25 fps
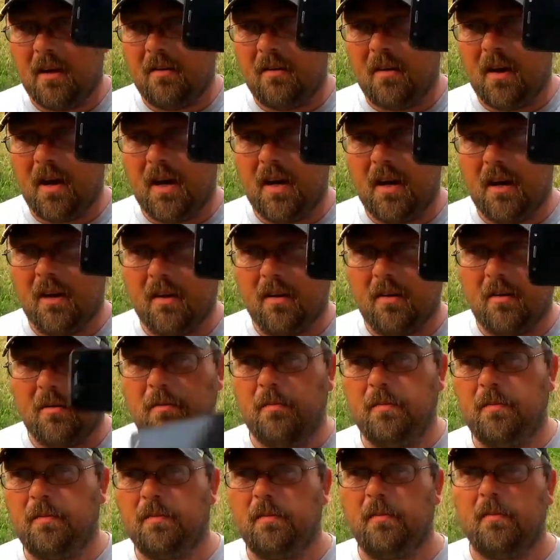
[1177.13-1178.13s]
Right here,
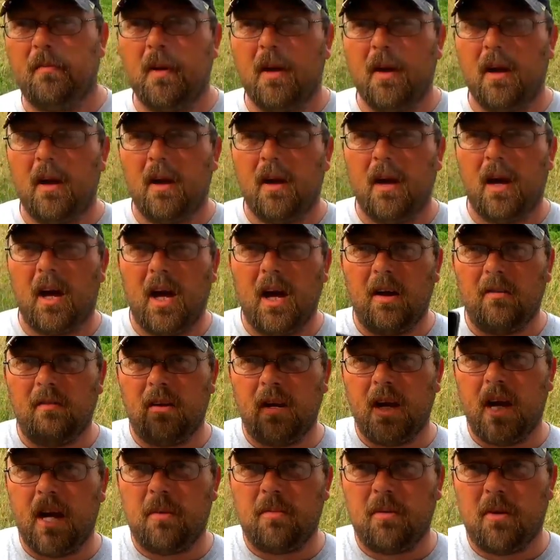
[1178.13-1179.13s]
I have
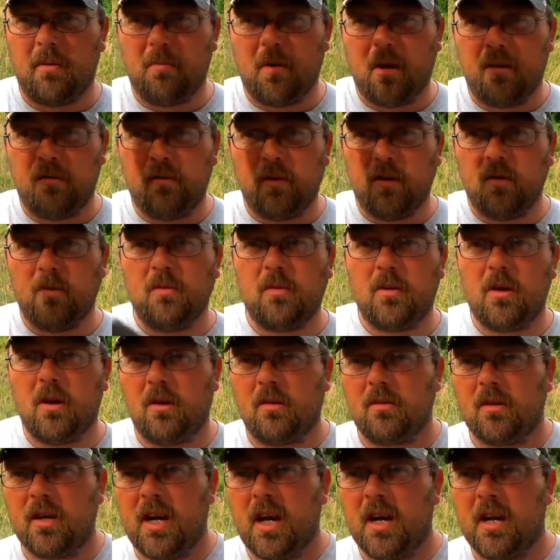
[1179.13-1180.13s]
an app on my phone
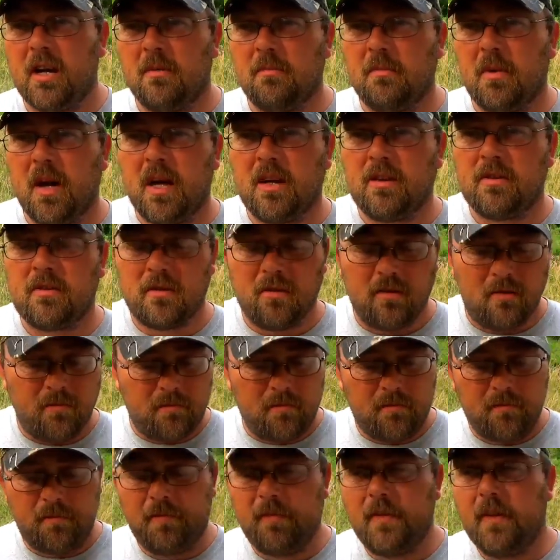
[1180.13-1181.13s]
called KineMaster.
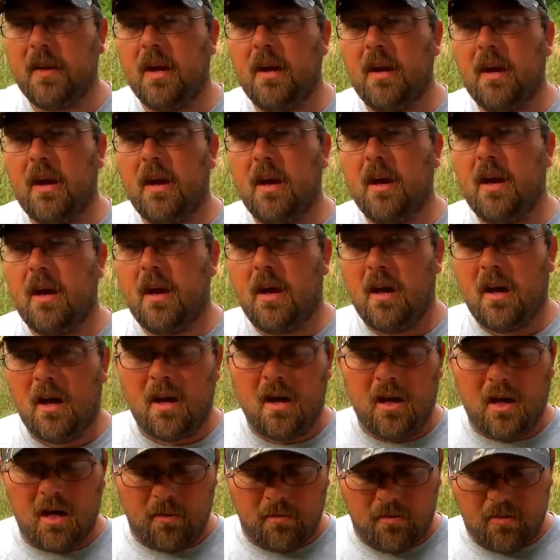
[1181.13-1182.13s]

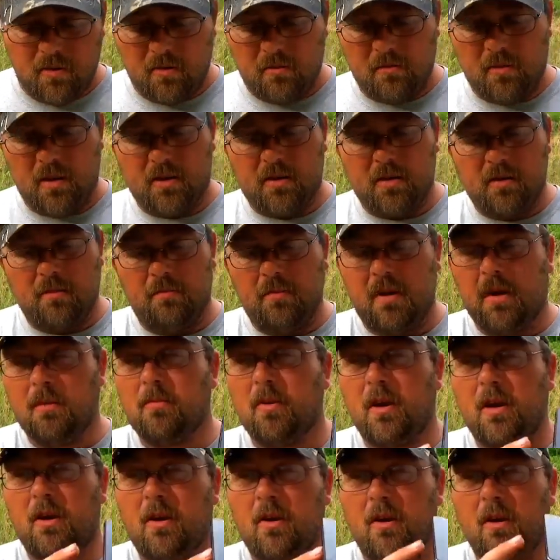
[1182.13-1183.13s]
I put my
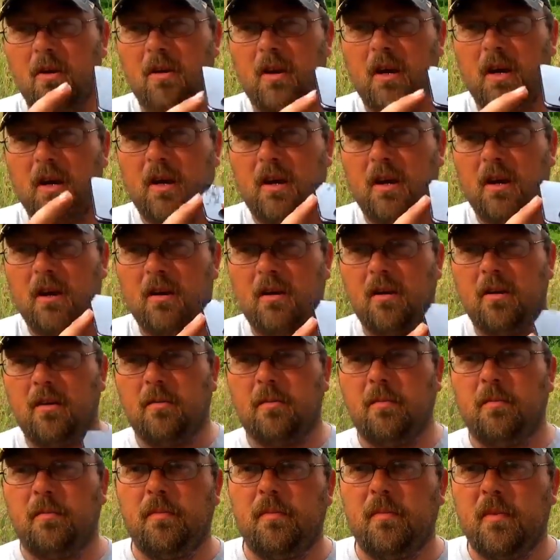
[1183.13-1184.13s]
memory card in here,
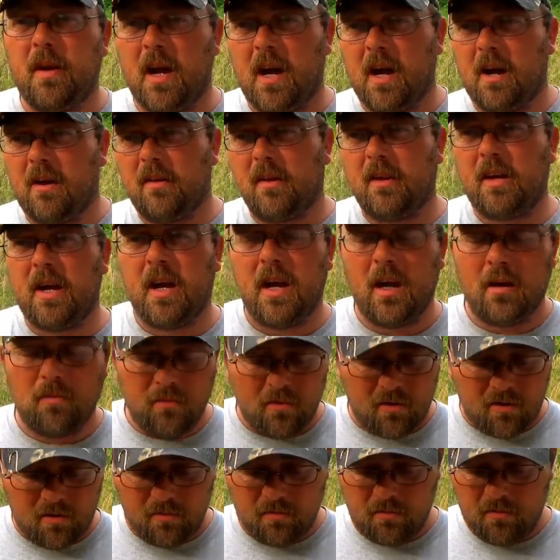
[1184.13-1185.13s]
out of the
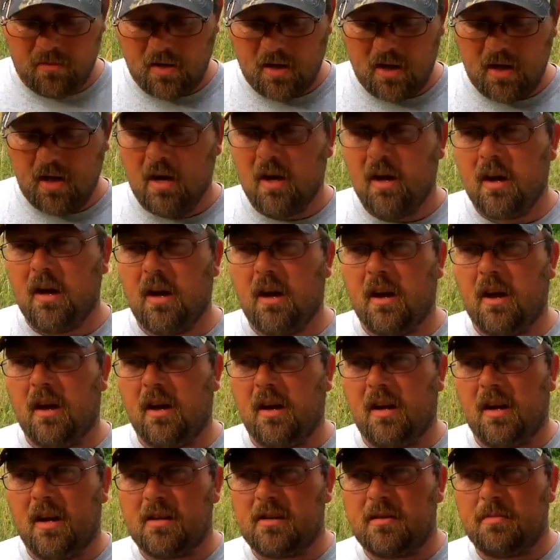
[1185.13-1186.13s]
camera,
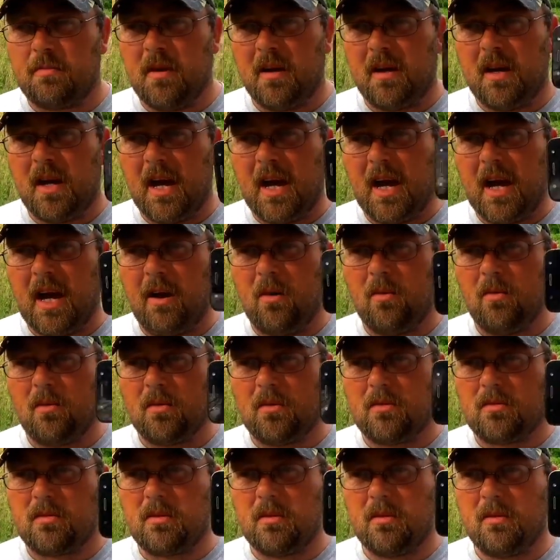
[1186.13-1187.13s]
and I spend
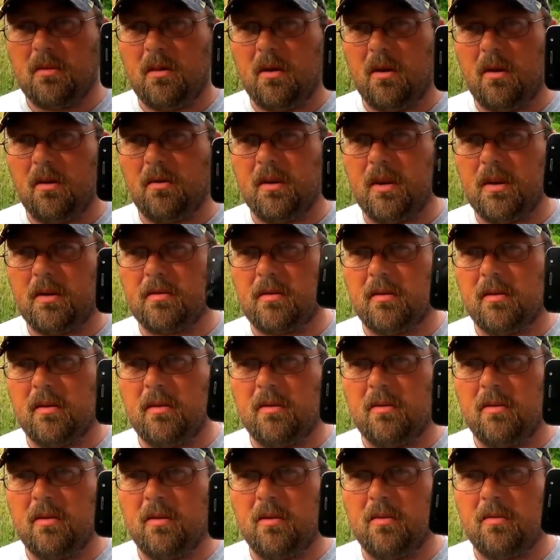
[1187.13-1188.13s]
hours on this
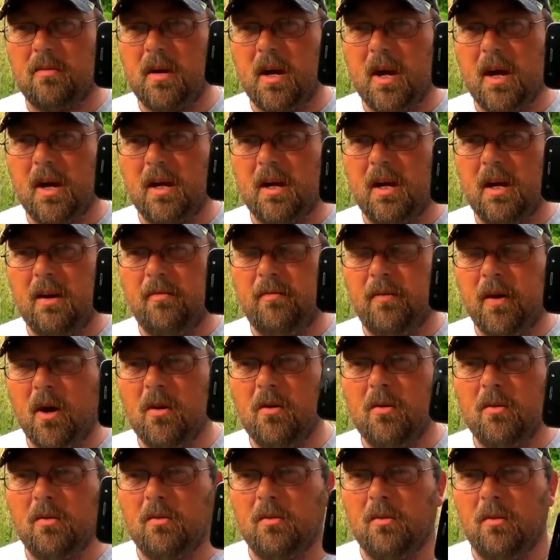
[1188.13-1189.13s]
little old tiny
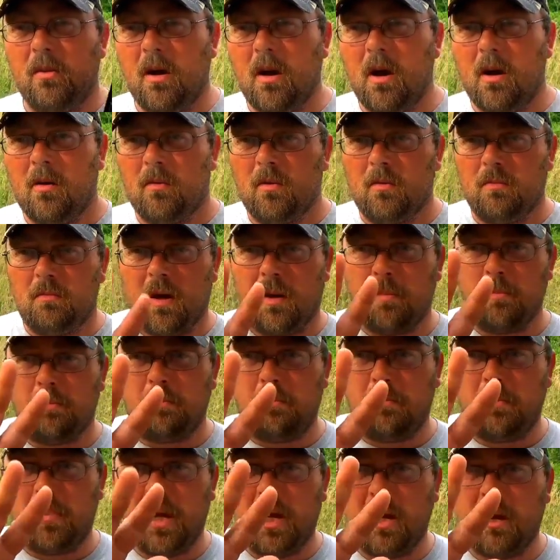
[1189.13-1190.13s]
phone with my
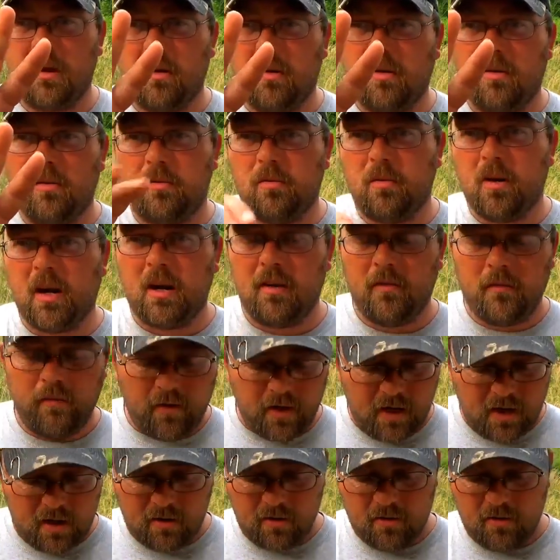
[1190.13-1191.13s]
big old freaking
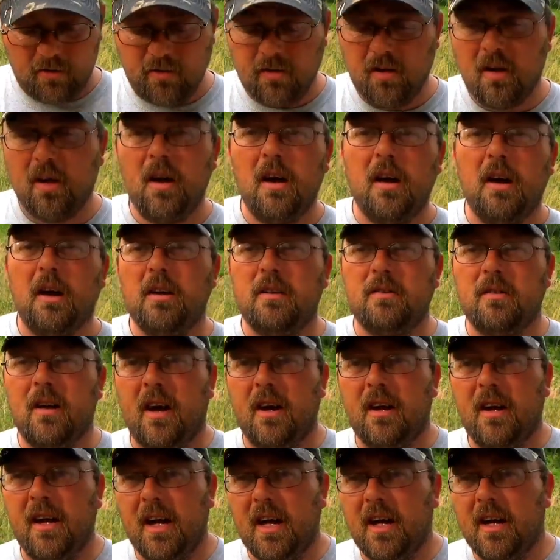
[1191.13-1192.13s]
fingers
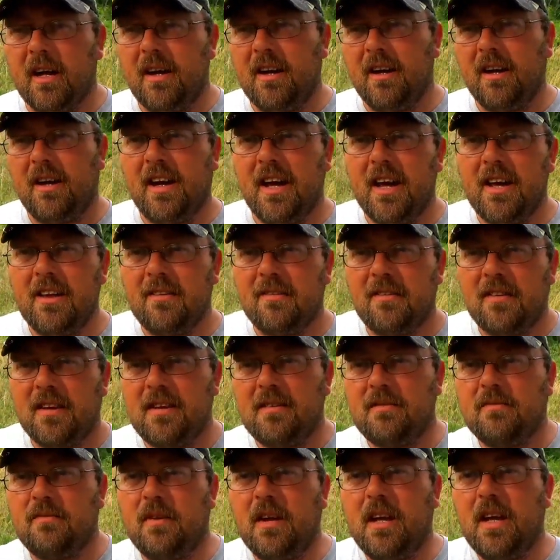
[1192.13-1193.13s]
trying to edit together
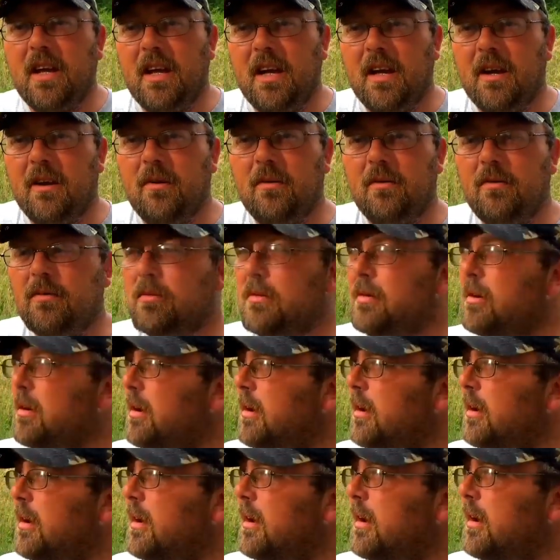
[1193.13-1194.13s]
these videos
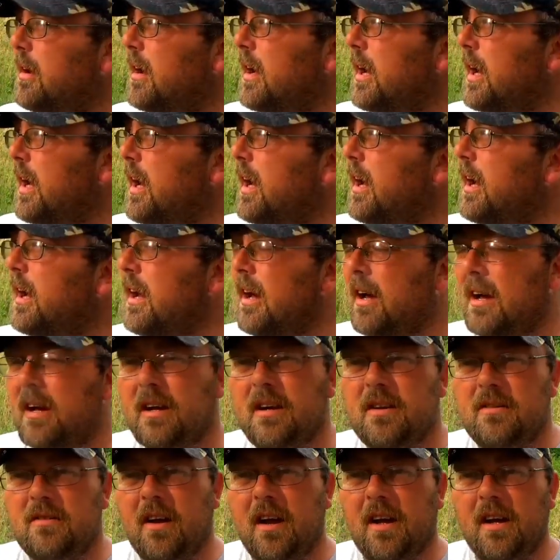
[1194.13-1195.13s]

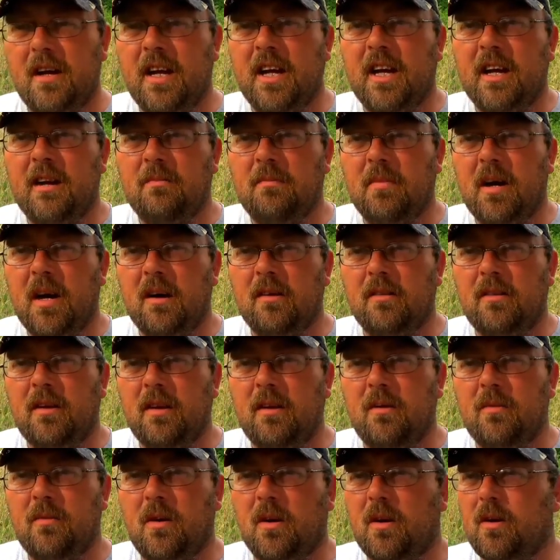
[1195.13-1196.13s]
and try to get them out
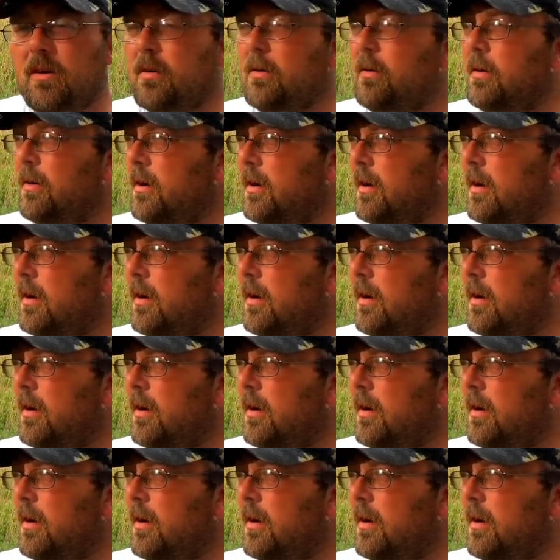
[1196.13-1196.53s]
to you all.